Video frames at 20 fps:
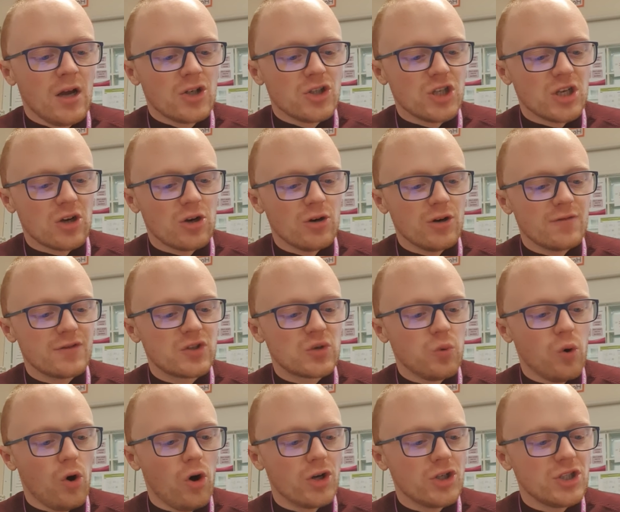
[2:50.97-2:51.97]
She could have
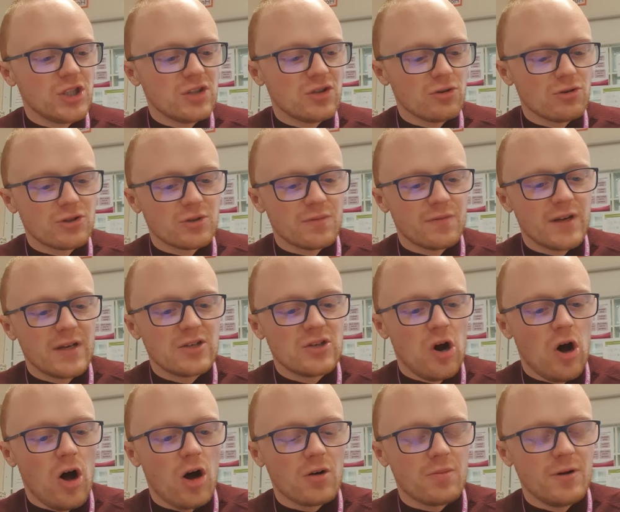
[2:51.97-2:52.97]
sworn she saw something
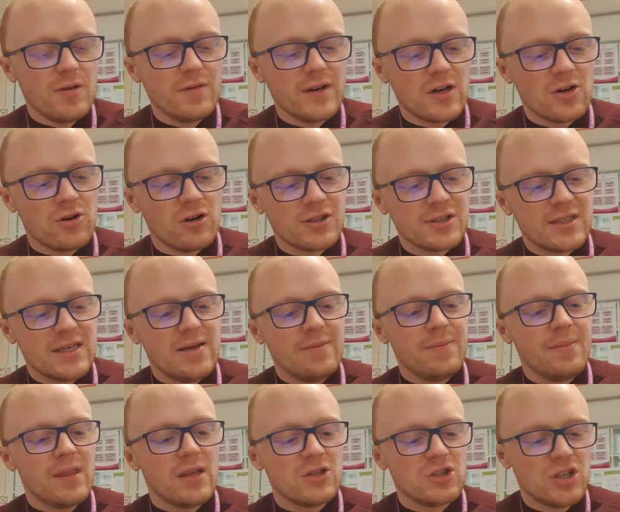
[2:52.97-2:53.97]
dark moving across it.
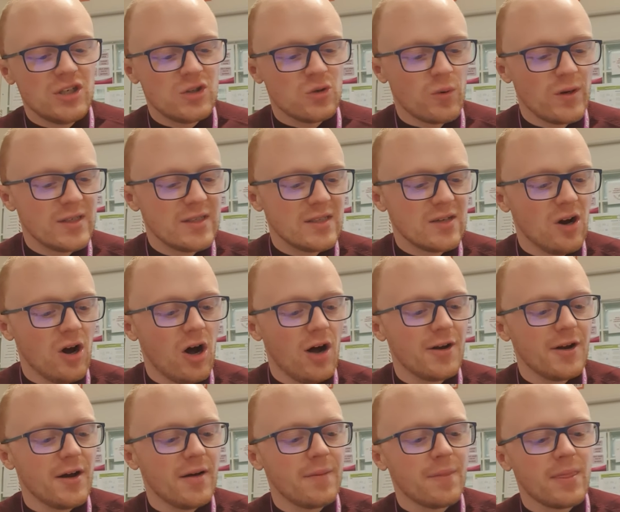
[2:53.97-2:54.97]
She squinted
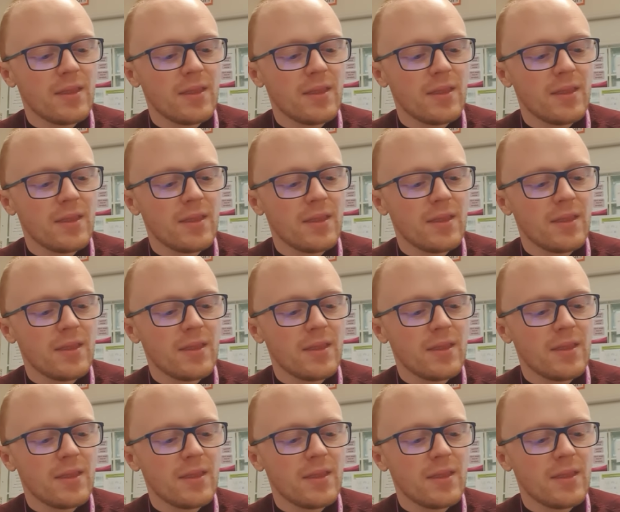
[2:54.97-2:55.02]
harder.